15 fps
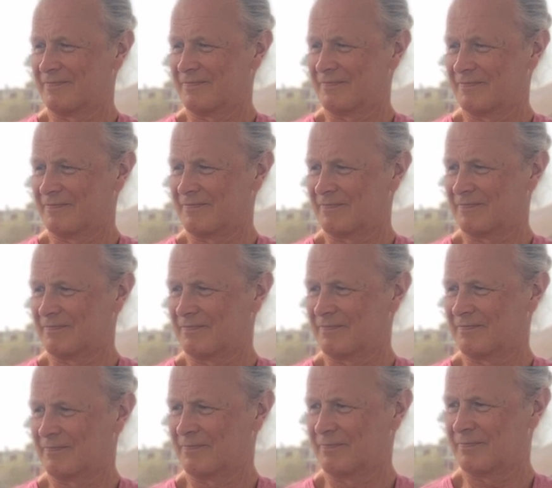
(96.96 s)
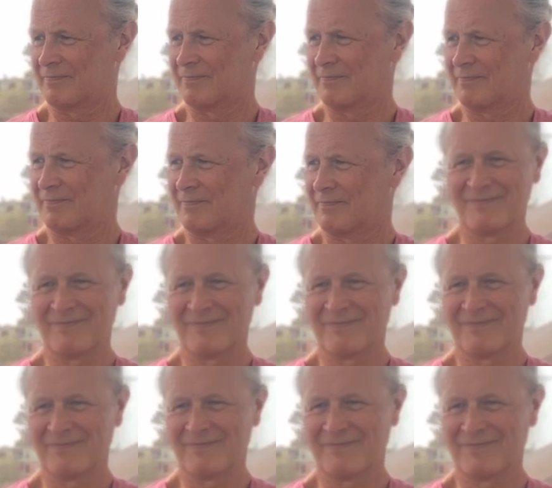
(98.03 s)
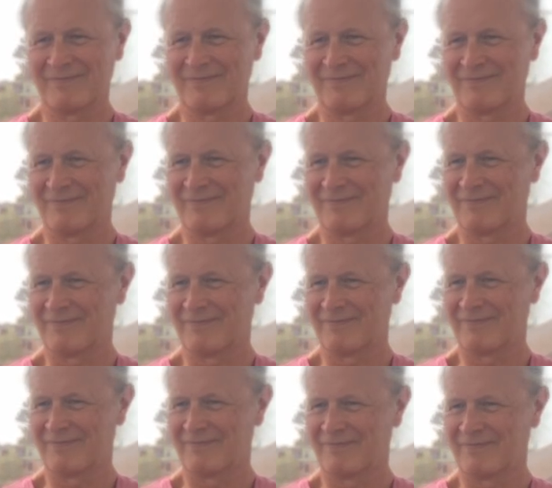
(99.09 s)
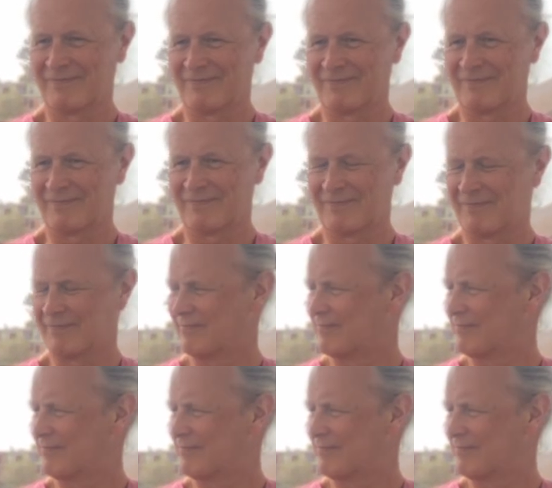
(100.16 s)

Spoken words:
(not speaking)